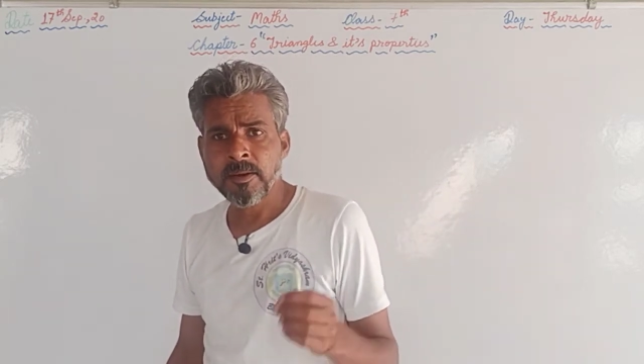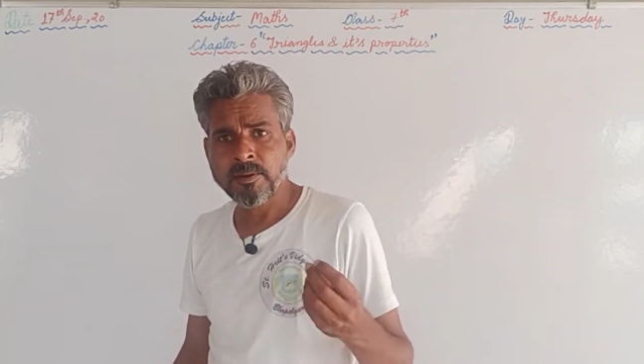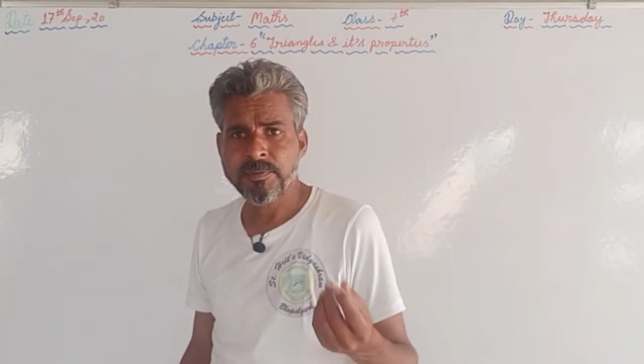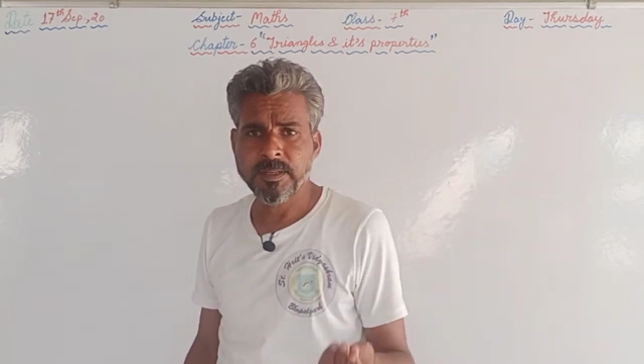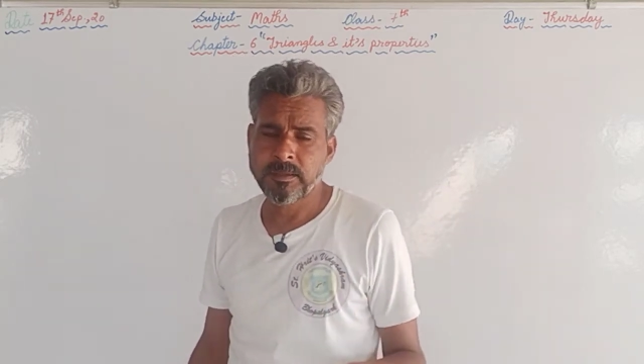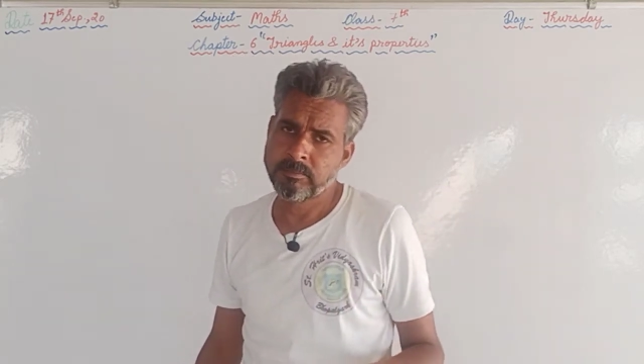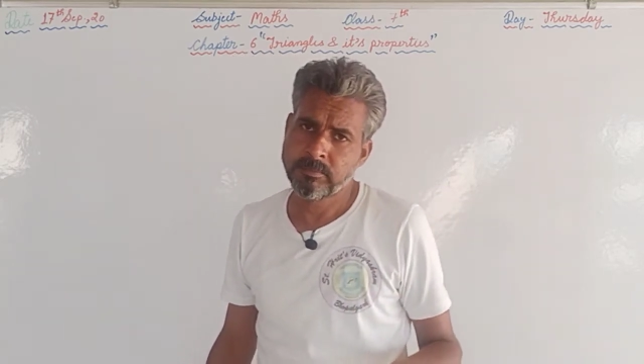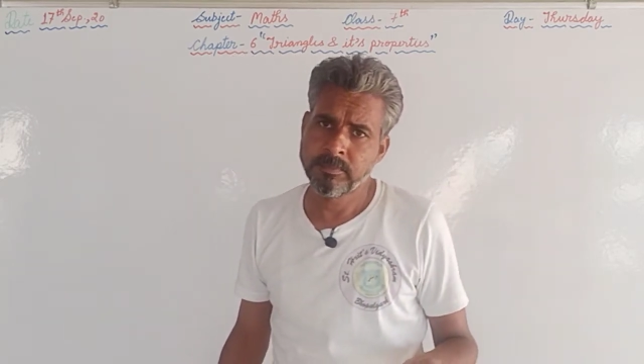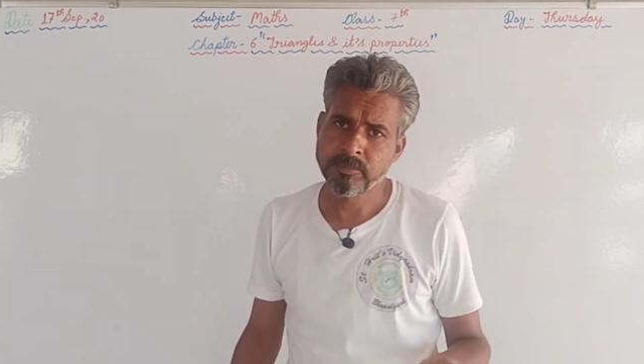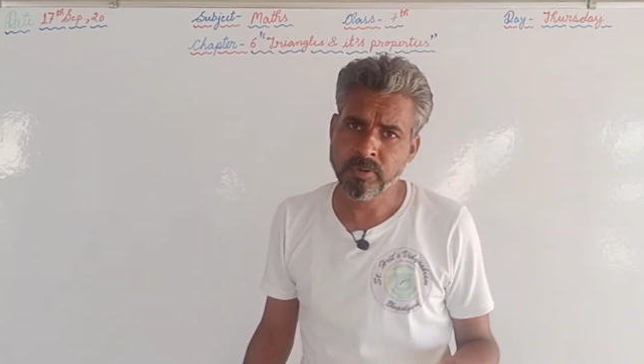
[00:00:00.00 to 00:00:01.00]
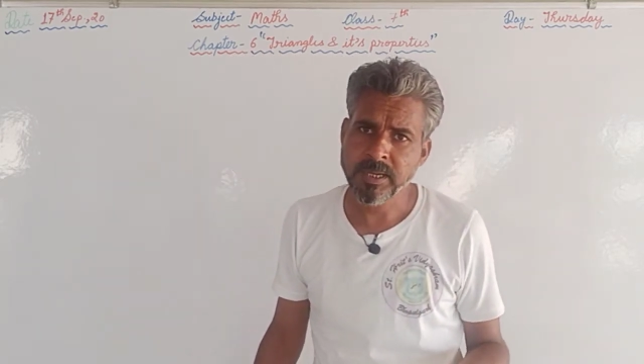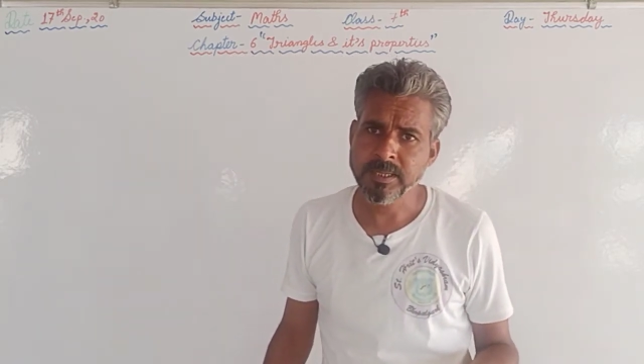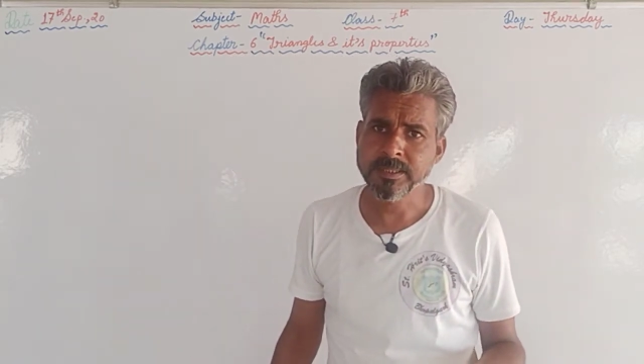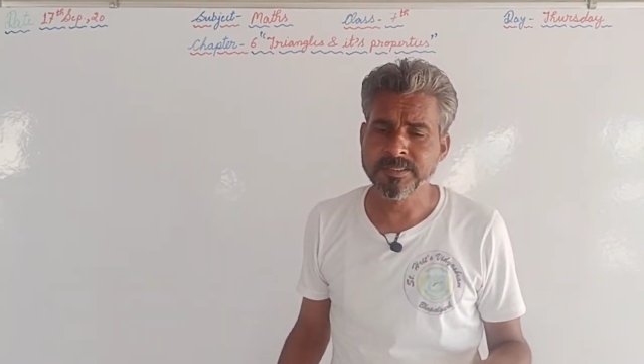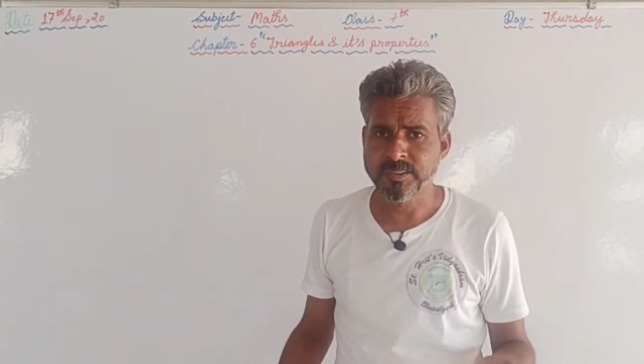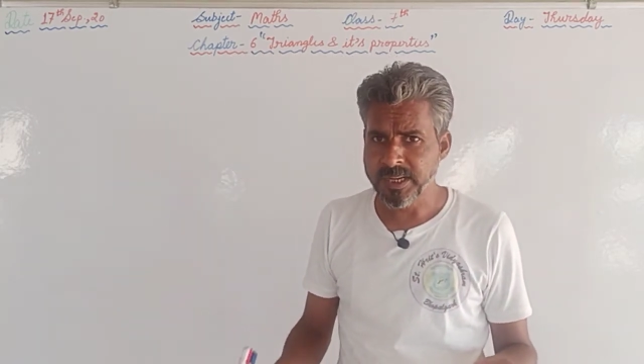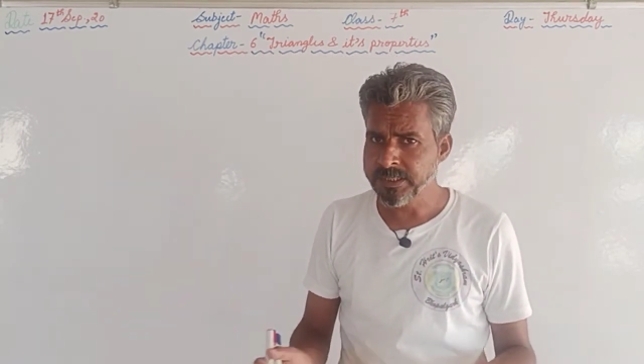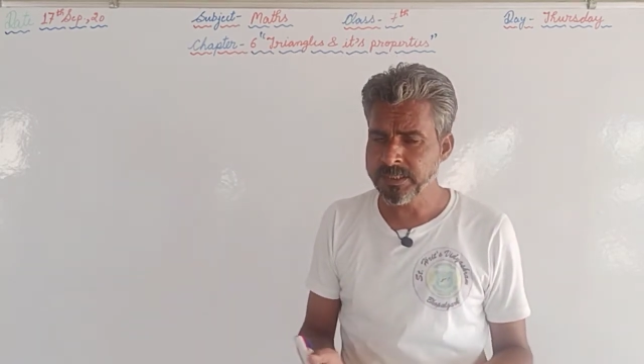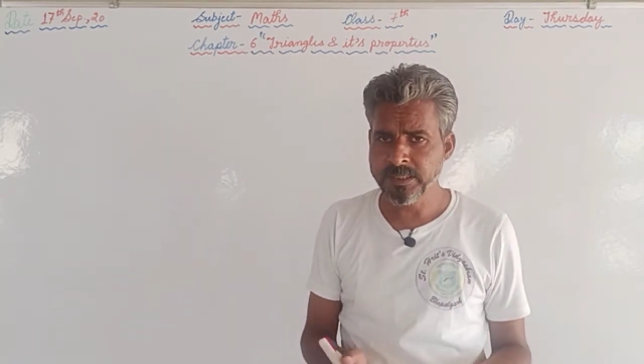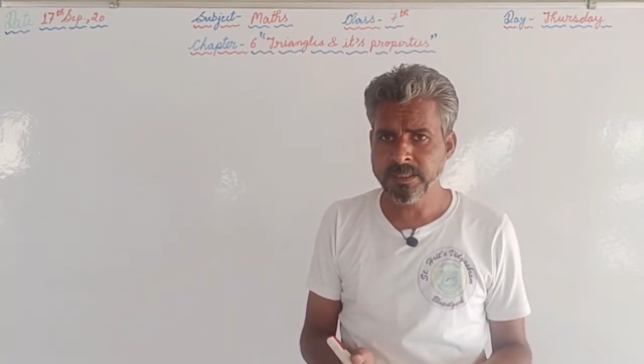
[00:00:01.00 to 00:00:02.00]
of a triangle is
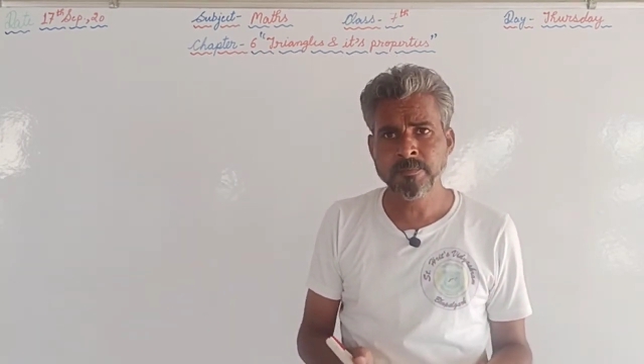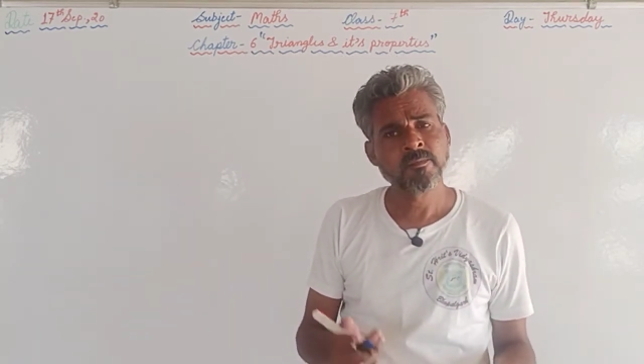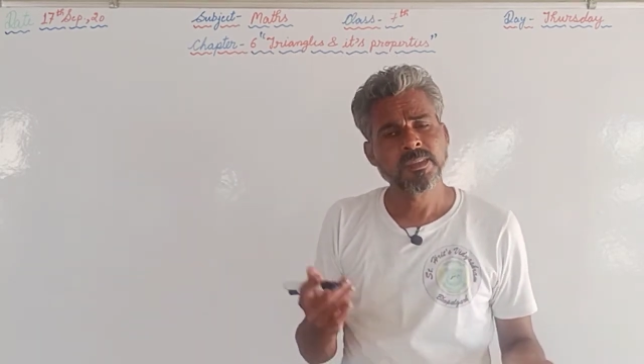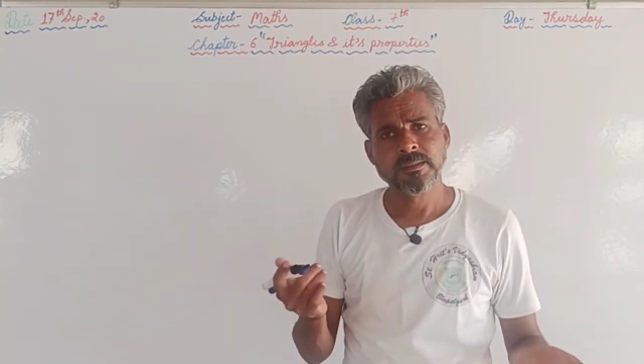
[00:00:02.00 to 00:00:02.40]
90 degree,